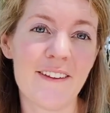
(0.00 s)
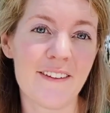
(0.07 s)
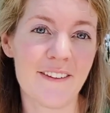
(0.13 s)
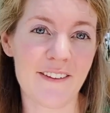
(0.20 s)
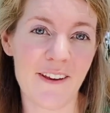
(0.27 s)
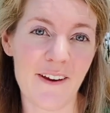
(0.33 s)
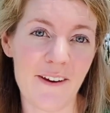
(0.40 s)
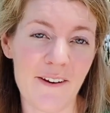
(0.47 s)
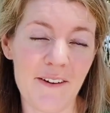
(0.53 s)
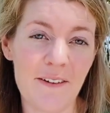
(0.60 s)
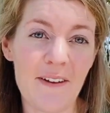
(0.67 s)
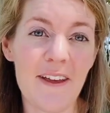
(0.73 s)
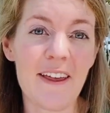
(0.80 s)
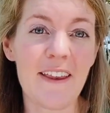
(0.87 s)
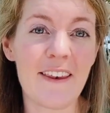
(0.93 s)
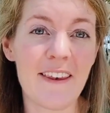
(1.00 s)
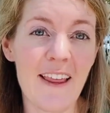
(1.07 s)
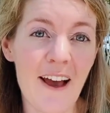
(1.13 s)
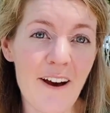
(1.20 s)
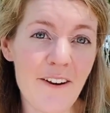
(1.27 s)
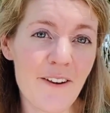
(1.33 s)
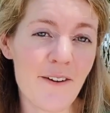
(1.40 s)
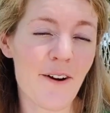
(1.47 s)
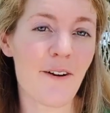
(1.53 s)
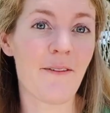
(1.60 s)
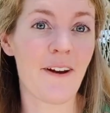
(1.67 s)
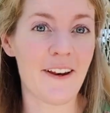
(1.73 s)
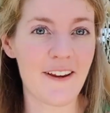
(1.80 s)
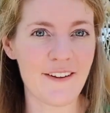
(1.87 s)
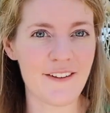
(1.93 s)
So now you are
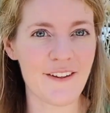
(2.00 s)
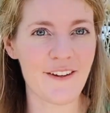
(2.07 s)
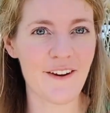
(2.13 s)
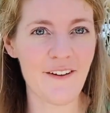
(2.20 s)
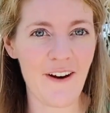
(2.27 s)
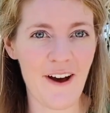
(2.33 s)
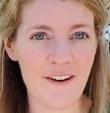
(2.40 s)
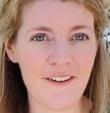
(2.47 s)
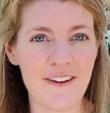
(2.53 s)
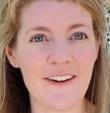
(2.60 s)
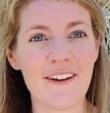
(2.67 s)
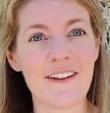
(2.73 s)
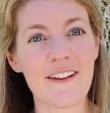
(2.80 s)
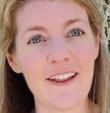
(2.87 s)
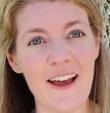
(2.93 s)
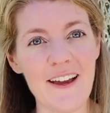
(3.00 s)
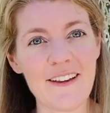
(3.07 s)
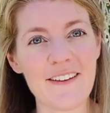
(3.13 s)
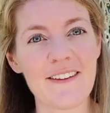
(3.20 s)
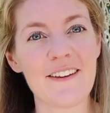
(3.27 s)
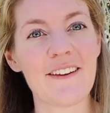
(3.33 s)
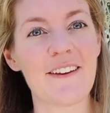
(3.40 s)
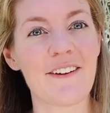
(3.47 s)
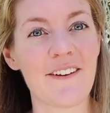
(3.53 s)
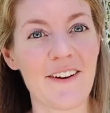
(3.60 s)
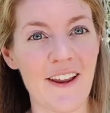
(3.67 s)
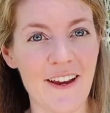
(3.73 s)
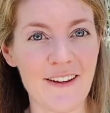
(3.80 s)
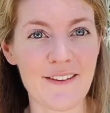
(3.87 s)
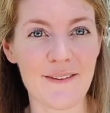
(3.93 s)
ready to go out and collect your
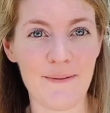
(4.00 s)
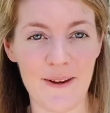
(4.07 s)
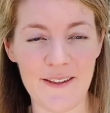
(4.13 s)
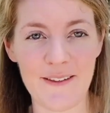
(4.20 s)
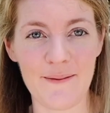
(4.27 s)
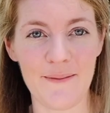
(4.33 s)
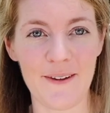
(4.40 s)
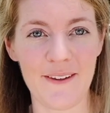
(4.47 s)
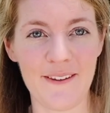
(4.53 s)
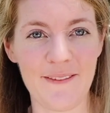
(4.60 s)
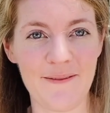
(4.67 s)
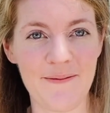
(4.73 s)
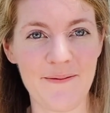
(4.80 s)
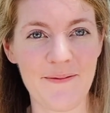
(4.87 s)
next specimen.